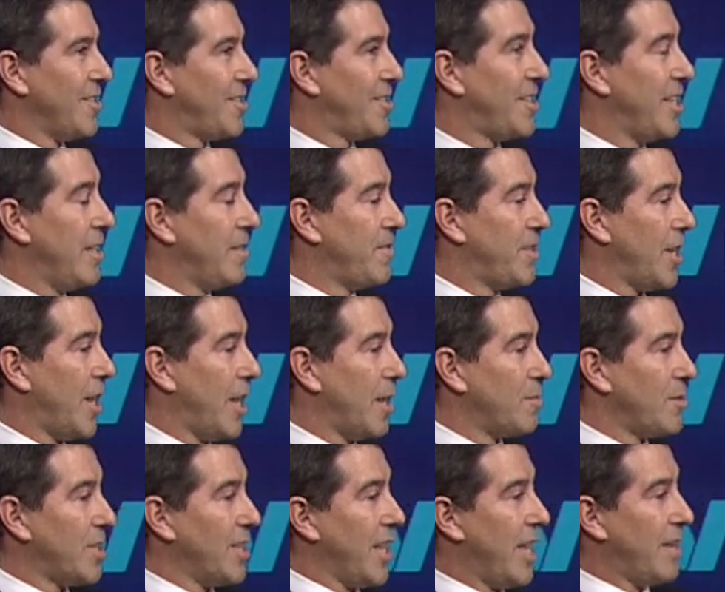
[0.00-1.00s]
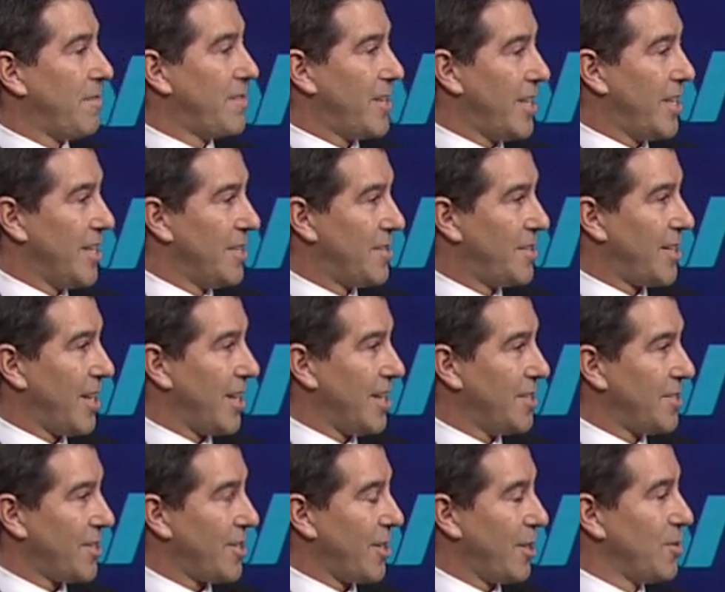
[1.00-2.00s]
Steve Jobs left his
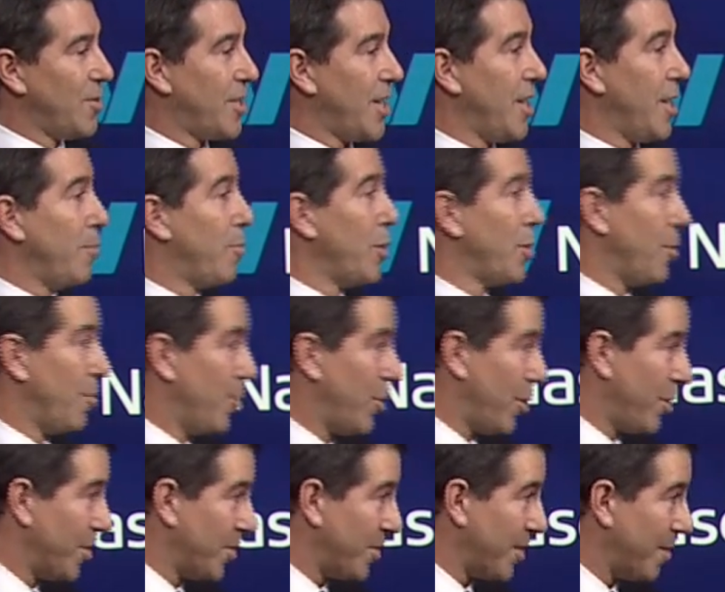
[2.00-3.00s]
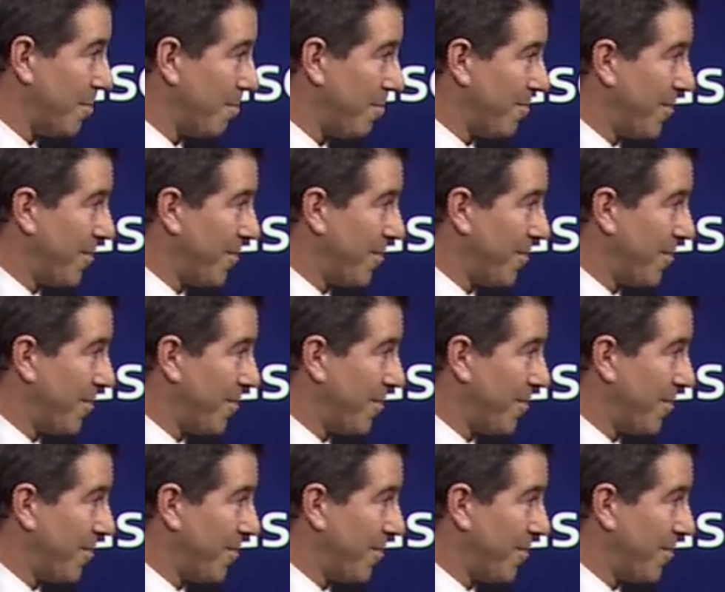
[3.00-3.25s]
studies to go study Buddhism.